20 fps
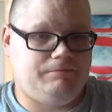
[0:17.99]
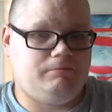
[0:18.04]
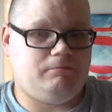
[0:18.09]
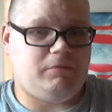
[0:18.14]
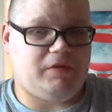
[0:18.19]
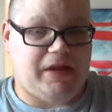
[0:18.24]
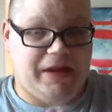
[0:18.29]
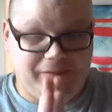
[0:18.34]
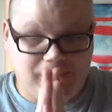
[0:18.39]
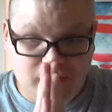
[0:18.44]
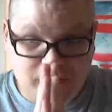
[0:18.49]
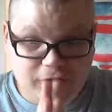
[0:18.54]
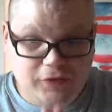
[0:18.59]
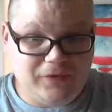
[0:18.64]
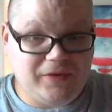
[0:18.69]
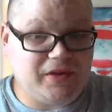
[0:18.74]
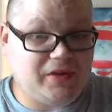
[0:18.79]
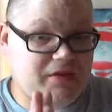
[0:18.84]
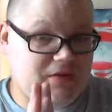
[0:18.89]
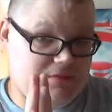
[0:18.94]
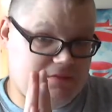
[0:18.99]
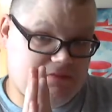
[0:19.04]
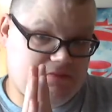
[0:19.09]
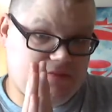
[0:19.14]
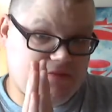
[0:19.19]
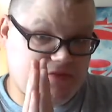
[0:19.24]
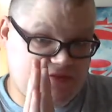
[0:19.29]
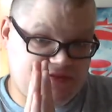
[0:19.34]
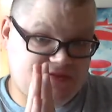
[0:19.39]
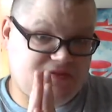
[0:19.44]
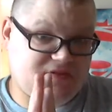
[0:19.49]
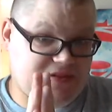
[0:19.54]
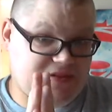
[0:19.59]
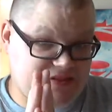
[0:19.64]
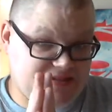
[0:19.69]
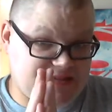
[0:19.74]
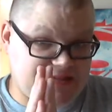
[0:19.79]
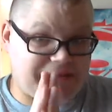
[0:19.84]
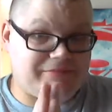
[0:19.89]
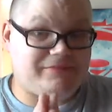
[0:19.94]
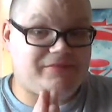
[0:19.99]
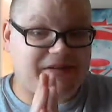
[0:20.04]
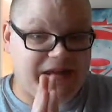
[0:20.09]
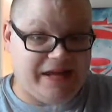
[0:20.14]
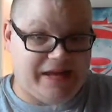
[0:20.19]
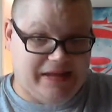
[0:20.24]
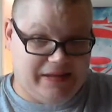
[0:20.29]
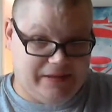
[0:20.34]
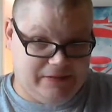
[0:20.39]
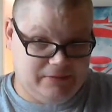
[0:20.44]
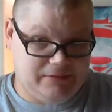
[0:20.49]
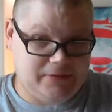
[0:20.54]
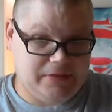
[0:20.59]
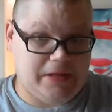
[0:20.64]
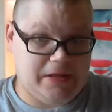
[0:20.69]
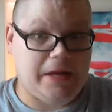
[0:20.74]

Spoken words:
But I will do it this same day.